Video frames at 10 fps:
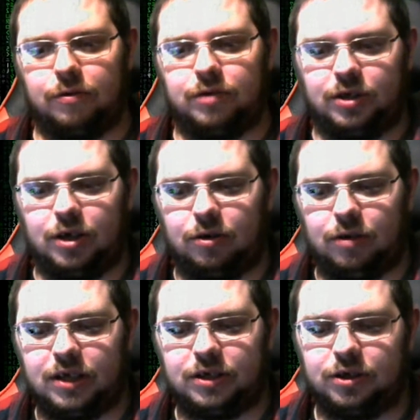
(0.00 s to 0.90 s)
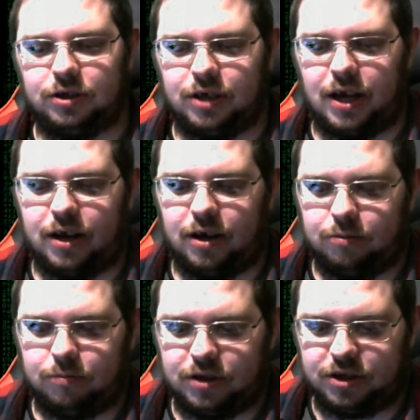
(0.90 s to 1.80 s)
so let's just get on
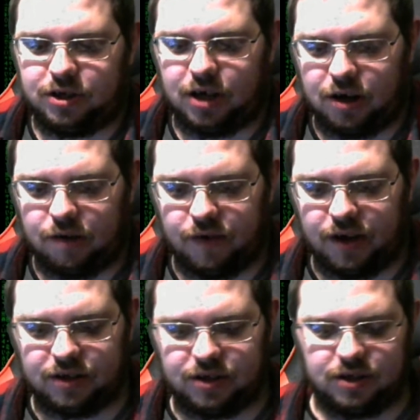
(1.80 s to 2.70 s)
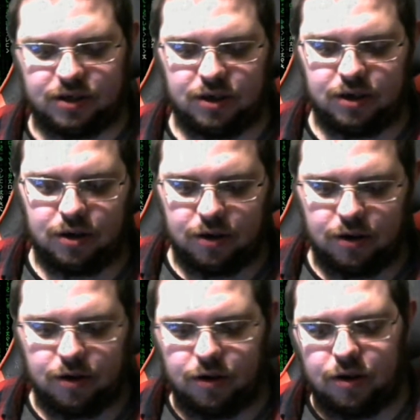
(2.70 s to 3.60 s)
with the start of it.
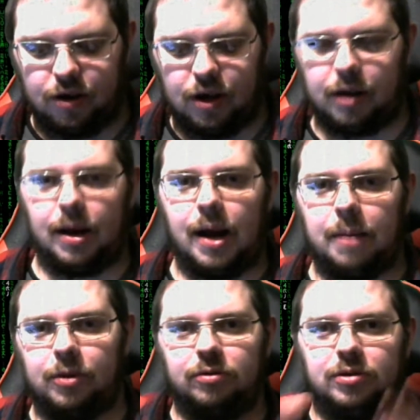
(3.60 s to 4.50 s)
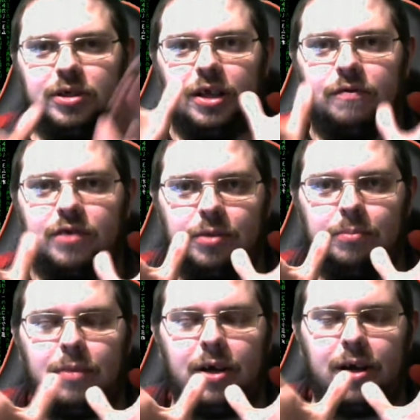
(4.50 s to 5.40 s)
I am going to leave some